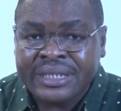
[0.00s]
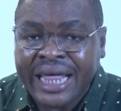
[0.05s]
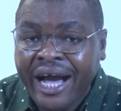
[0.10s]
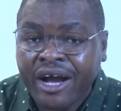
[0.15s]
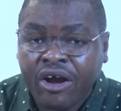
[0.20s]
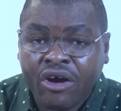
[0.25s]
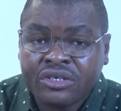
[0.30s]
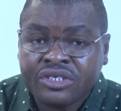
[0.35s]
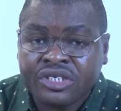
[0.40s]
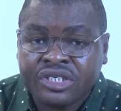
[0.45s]

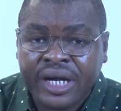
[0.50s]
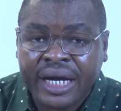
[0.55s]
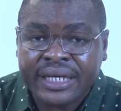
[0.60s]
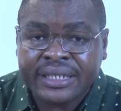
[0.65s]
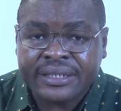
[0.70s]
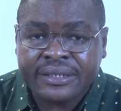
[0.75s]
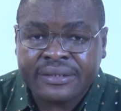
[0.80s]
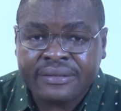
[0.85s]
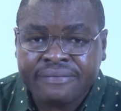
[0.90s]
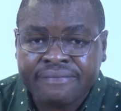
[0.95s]
That
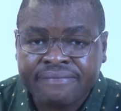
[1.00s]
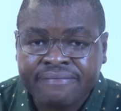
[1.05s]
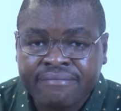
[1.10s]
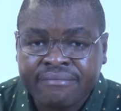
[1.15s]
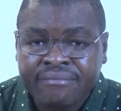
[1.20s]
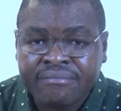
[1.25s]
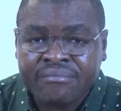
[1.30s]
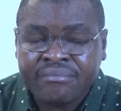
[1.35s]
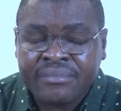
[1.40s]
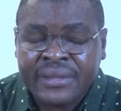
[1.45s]
contract
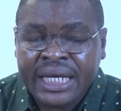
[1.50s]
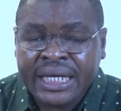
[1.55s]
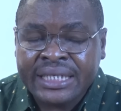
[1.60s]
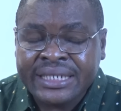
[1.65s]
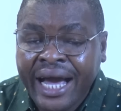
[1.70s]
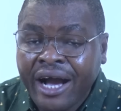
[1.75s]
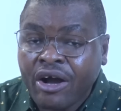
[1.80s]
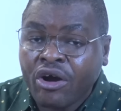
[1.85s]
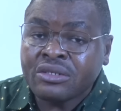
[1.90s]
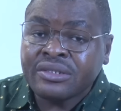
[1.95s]

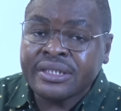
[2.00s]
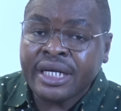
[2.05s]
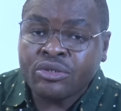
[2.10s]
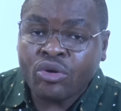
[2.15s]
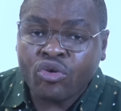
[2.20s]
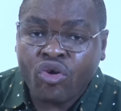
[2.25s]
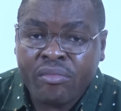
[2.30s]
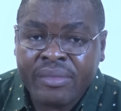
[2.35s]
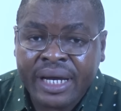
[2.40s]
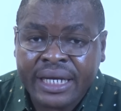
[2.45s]

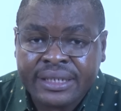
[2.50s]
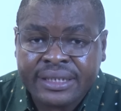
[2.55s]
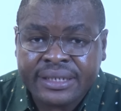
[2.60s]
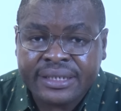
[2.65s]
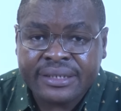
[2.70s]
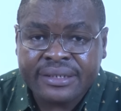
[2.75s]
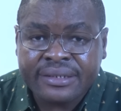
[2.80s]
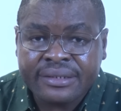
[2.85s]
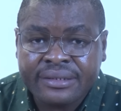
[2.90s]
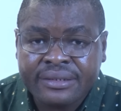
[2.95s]

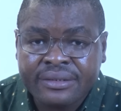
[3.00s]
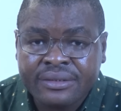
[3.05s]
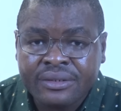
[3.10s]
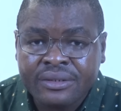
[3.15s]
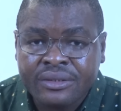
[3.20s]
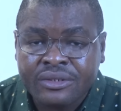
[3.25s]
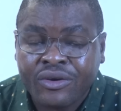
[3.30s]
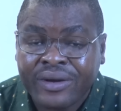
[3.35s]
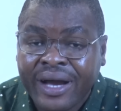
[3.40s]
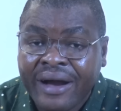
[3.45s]
document,
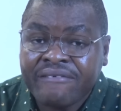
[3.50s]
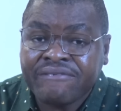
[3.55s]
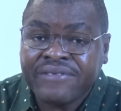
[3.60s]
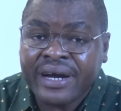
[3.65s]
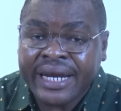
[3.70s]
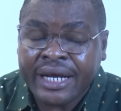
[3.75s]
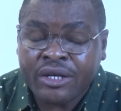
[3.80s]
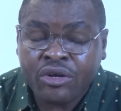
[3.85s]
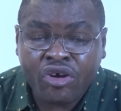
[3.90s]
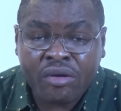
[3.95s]
you can't
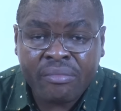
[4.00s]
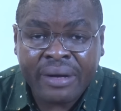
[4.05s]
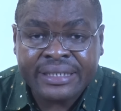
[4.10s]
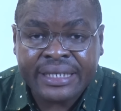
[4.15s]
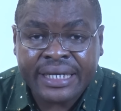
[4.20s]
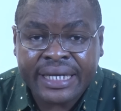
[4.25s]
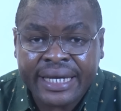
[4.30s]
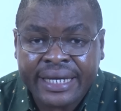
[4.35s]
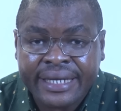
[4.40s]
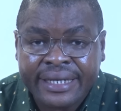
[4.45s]
find that
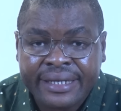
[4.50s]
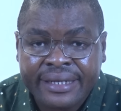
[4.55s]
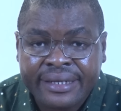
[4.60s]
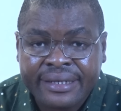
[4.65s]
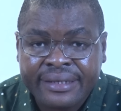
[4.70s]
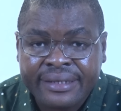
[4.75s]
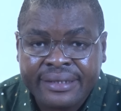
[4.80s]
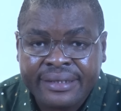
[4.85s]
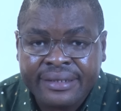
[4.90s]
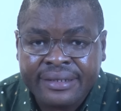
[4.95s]
document again.
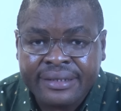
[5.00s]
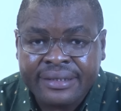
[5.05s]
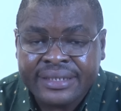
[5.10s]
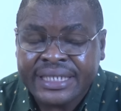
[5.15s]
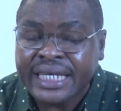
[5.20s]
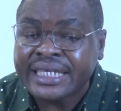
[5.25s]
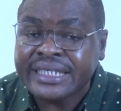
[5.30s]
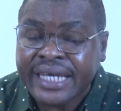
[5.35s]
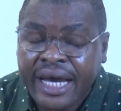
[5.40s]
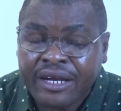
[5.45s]

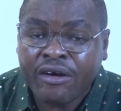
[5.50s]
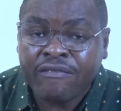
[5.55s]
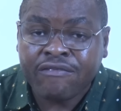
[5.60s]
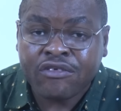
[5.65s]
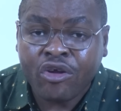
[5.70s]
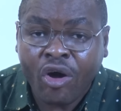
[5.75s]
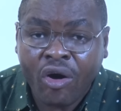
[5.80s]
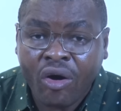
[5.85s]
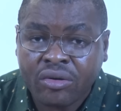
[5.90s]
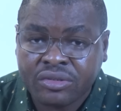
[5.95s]
It's a sign
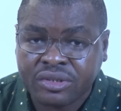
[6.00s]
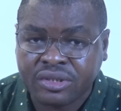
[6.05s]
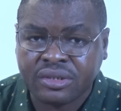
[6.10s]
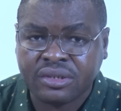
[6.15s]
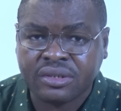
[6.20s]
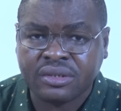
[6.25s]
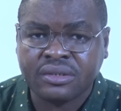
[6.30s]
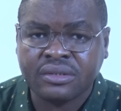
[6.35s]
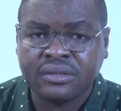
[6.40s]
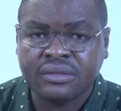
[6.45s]
of
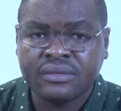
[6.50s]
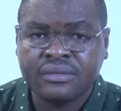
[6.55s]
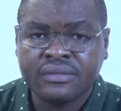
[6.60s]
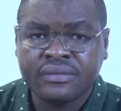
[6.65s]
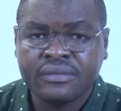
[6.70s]
loss.